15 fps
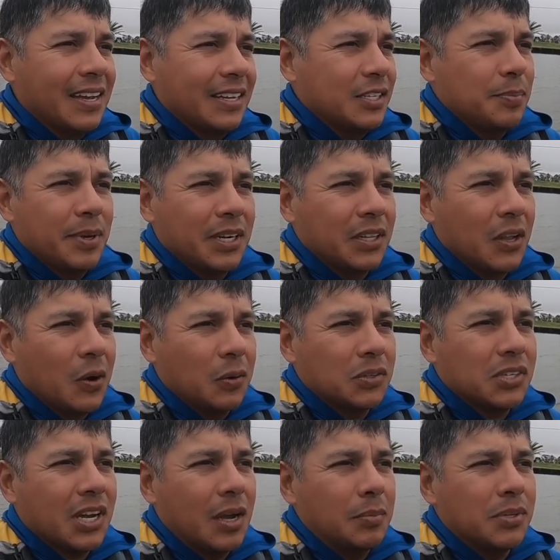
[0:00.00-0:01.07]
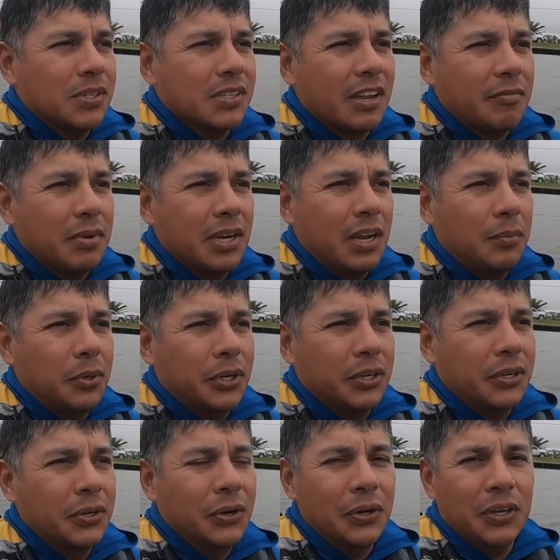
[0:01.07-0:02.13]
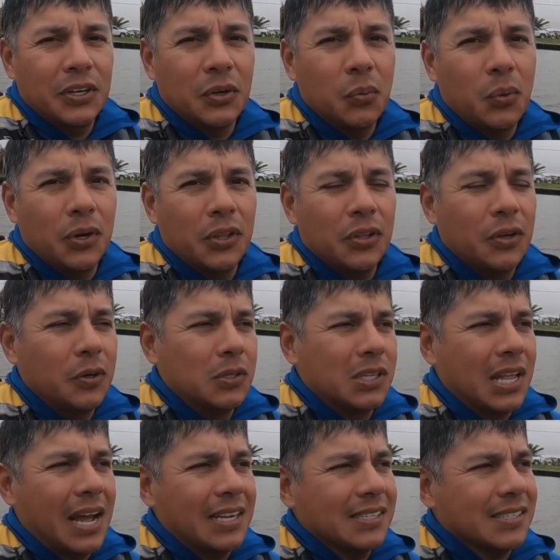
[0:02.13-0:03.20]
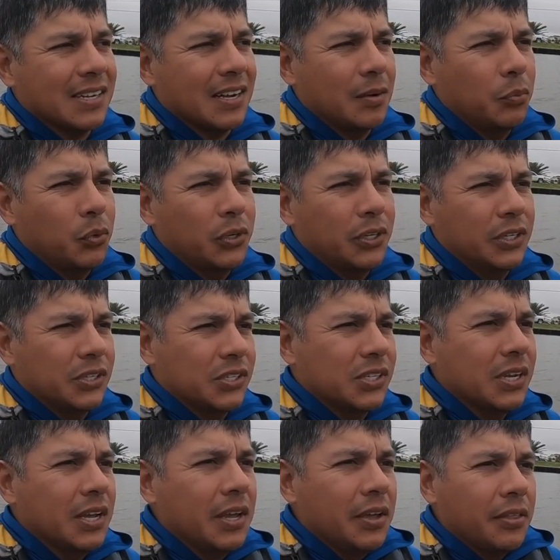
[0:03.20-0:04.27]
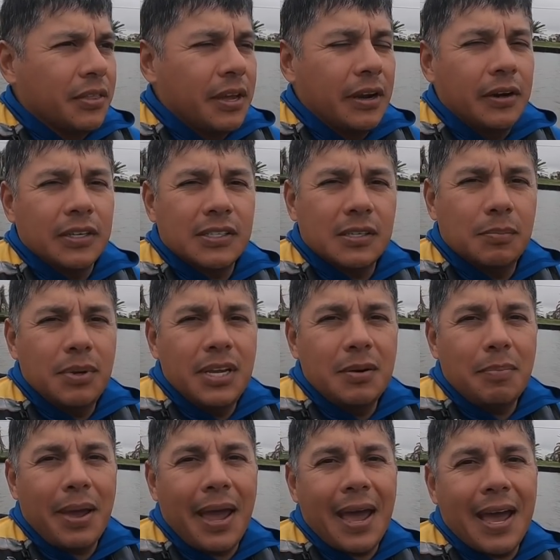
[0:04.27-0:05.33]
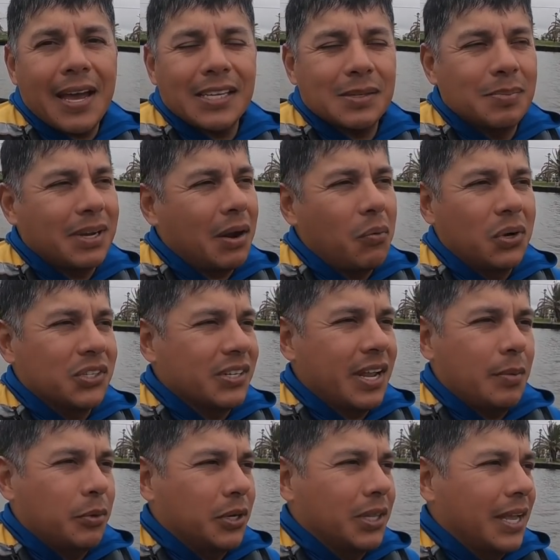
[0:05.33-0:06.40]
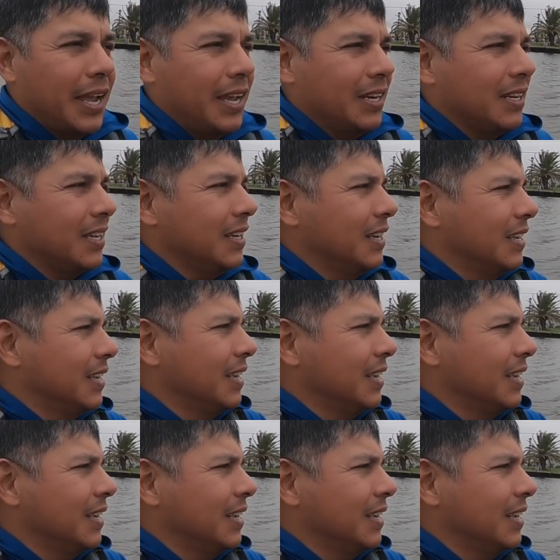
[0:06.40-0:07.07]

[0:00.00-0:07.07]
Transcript: It's been a long time since I've been able to hook into one of those. Last time was there at Sabine Pass, but I wasn't able to land it.